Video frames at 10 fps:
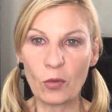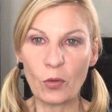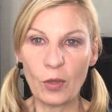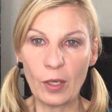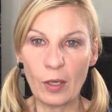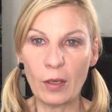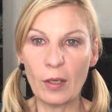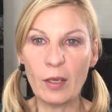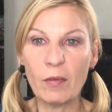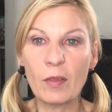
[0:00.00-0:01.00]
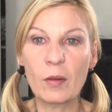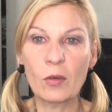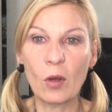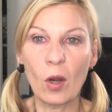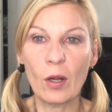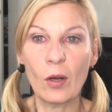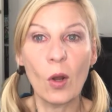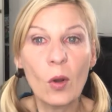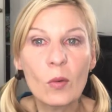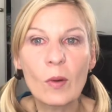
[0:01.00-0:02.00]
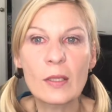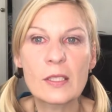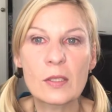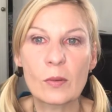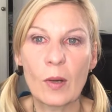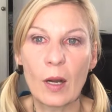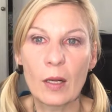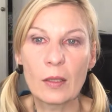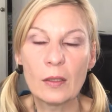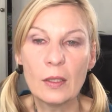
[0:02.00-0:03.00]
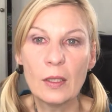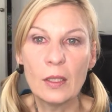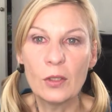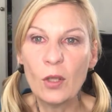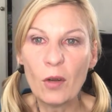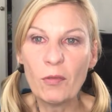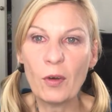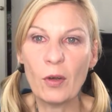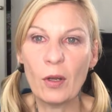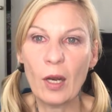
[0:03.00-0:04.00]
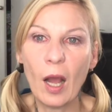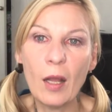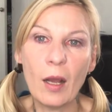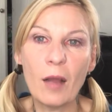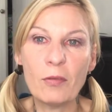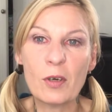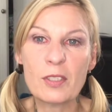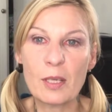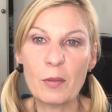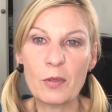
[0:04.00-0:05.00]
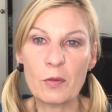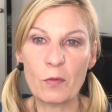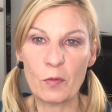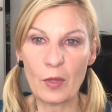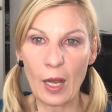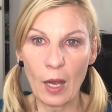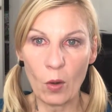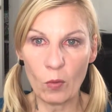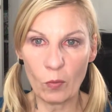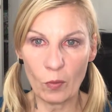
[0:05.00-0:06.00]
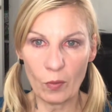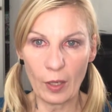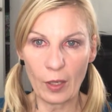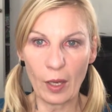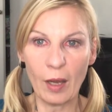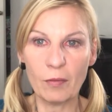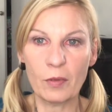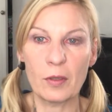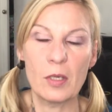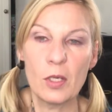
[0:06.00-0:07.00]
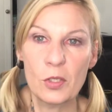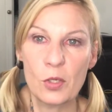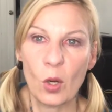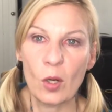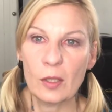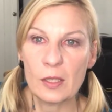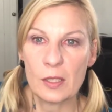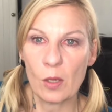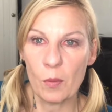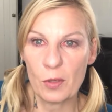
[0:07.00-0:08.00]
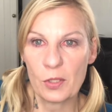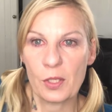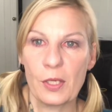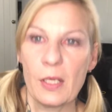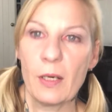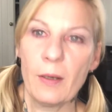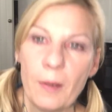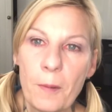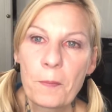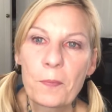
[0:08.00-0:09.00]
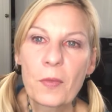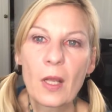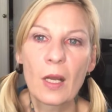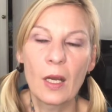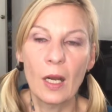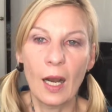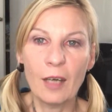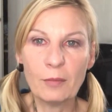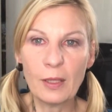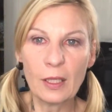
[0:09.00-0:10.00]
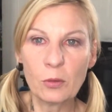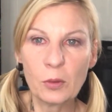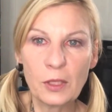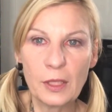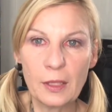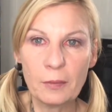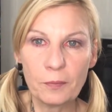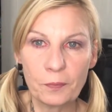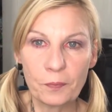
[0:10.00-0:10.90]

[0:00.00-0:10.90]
need to leave the dog alone once in a while. Not very, for example, now, like I have the dog is almost a year. I have my little routine.